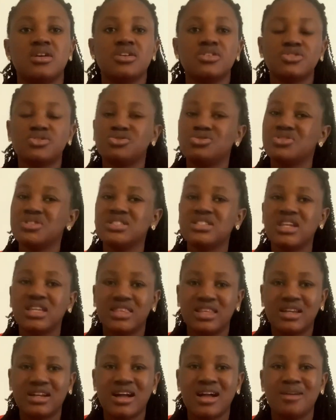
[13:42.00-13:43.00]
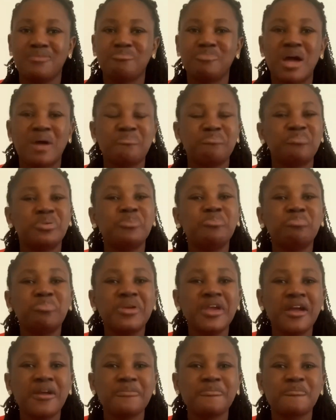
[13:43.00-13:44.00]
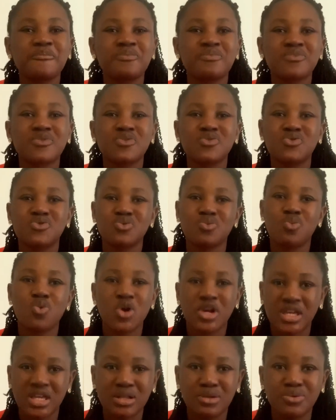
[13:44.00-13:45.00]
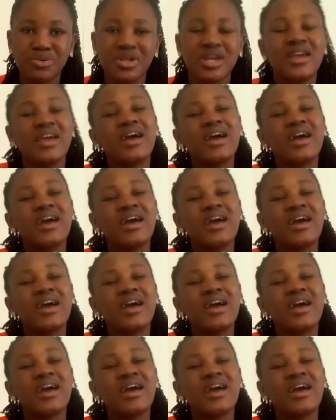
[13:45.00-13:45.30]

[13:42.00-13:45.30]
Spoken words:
So just get a car and prepare to work alone.